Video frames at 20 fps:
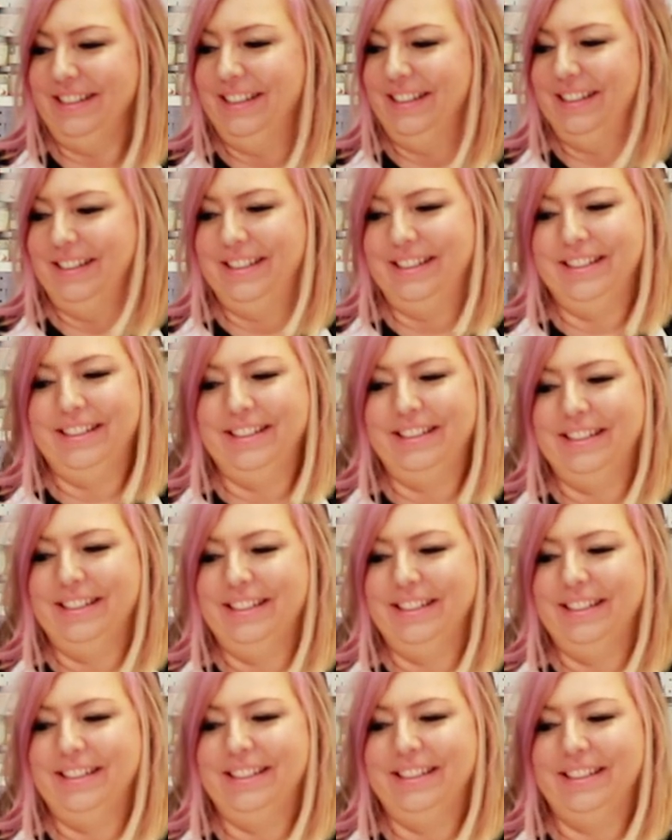
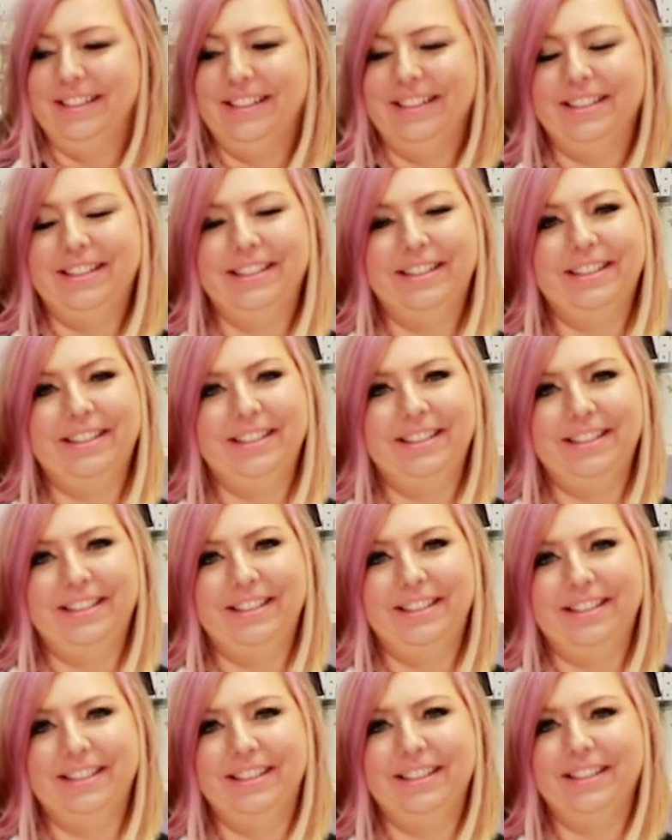
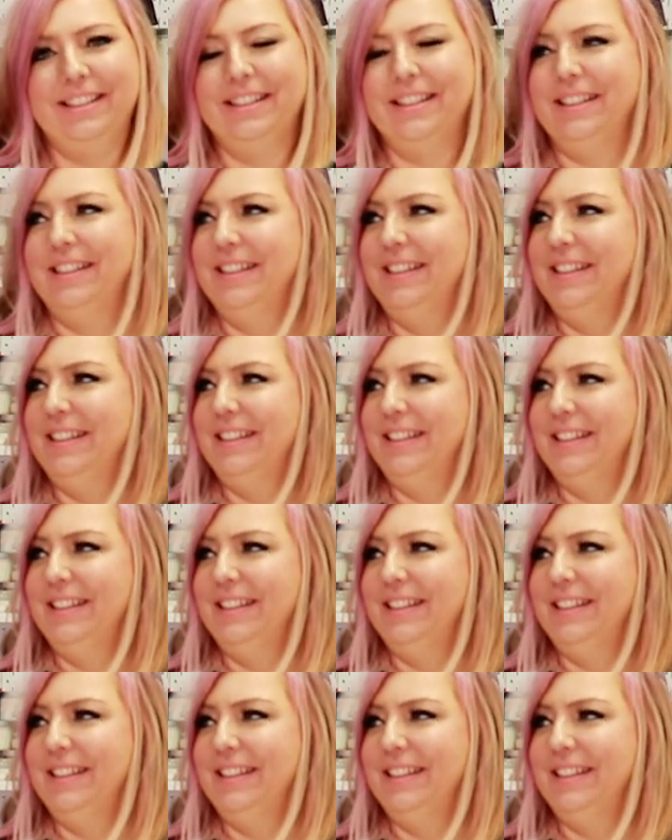(silent)